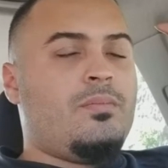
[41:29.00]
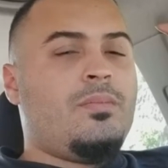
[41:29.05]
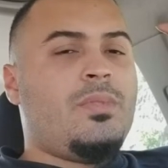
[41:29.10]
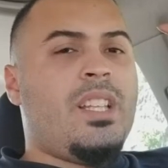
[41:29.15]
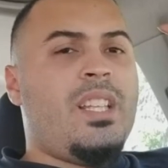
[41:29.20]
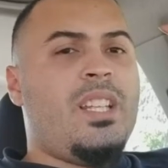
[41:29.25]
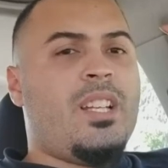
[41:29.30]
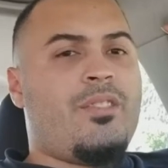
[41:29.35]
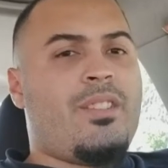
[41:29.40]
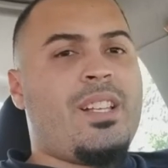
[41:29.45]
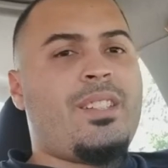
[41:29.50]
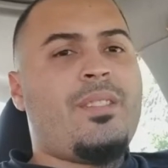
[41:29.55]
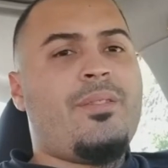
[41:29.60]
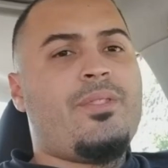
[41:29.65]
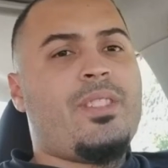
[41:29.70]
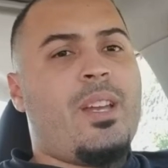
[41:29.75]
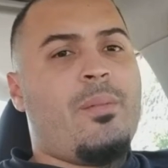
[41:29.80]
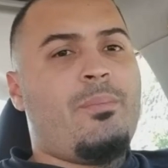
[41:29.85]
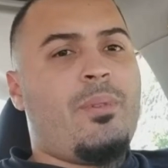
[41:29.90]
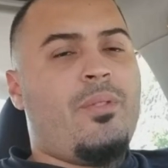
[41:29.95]
an aggressive
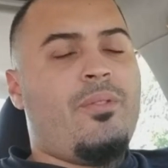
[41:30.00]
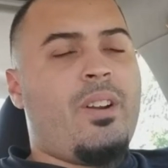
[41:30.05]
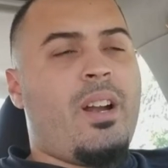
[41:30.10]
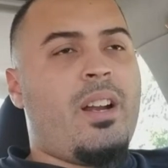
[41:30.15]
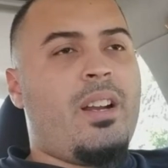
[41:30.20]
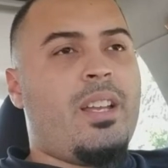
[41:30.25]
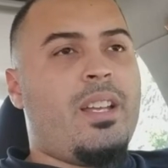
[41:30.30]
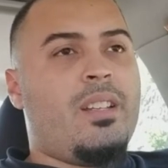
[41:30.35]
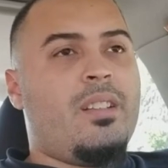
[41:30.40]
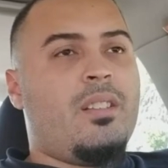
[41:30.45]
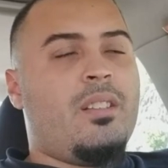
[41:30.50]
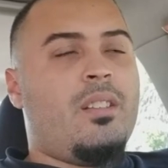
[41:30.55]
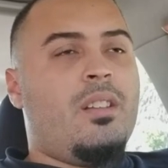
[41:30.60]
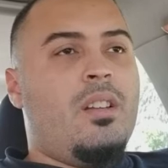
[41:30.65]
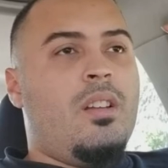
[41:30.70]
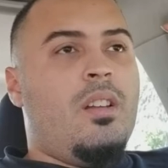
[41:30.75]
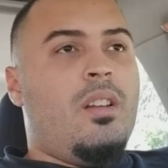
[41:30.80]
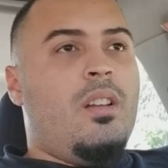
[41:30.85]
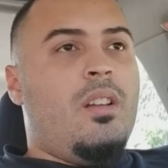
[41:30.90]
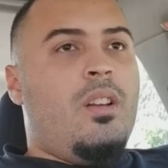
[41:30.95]
tempo variant,
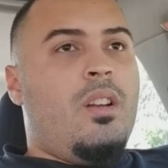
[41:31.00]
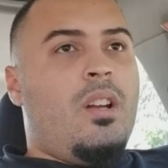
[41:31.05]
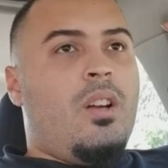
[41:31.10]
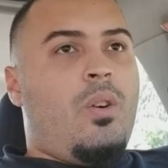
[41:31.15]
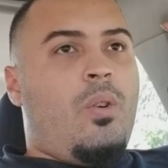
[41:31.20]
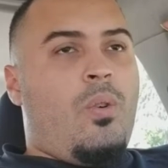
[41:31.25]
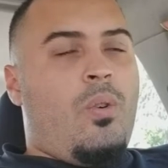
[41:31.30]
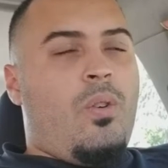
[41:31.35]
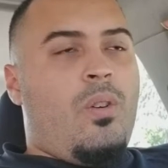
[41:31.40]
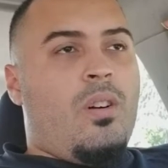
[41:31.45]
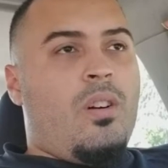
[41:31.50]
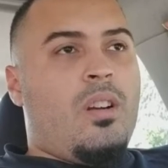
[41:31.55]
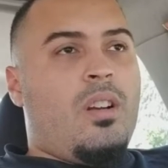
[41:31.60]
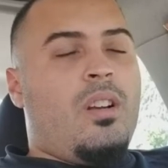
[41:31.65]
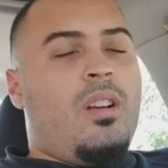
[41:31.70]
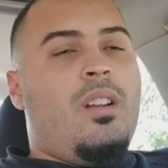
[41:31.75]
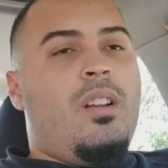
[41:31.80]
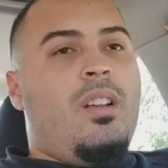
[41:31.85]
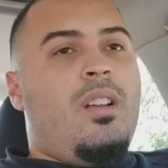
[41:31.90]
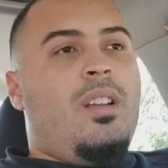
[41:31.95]

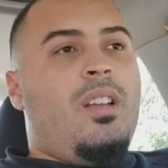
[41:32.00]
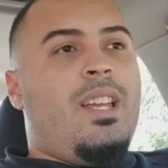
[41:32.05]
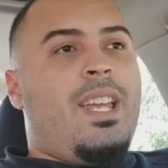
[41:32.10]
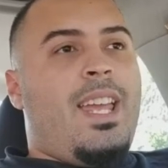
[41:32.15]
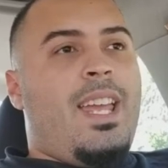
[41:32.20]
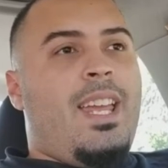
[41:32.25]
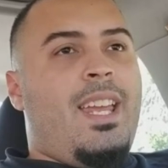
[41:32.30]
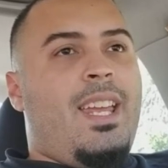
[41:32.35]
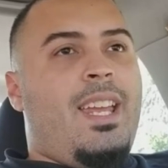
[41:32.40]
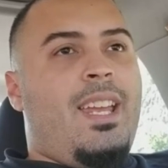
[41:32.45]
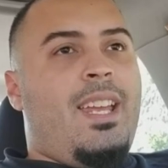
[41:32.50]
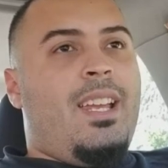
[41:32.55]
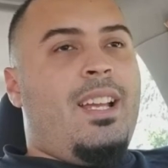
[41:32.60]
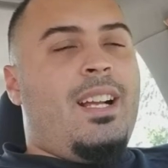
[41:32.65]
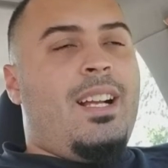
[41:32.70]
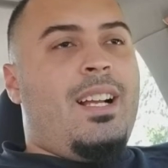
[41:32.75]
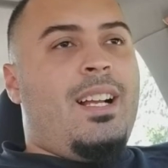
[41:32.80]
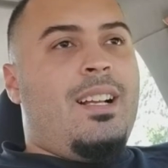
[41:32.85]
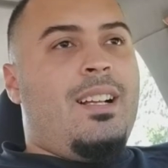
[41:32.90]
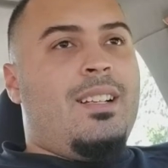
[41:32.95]
or
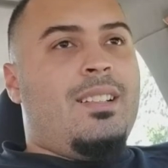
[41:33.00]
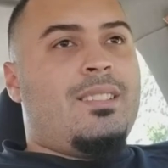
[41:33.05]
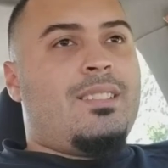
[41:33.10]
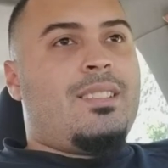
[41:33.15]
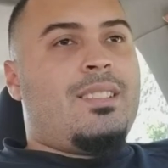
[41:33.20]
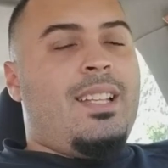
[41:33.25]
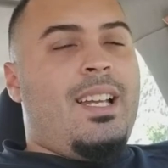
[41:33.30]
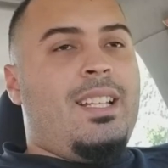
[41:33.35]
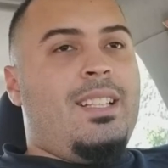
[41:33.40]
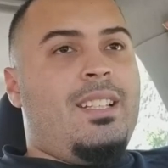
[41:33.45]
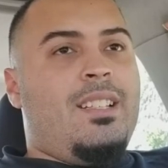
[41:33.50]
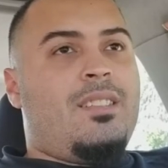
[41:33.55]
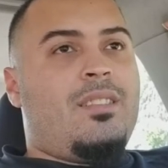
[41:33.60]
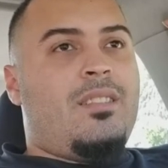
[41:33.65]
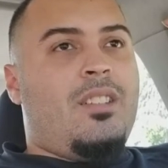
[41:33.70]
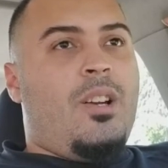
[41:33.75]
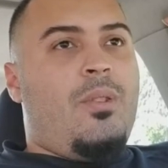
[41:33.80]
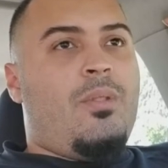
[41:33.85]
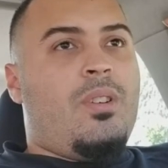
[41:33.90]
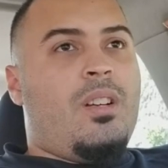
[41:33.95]
a slightly
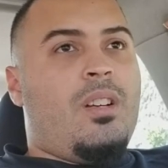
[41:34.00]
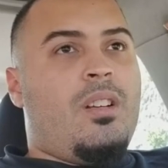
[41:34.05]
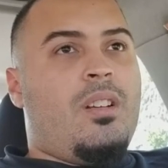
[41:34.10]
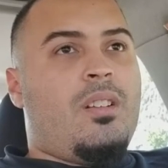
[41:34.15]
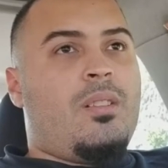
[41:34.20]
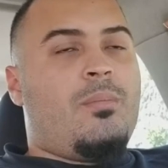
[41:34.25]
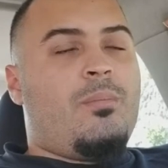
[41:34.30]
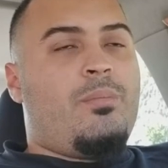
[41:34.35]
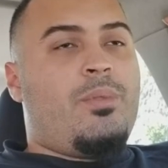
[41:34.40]
slower,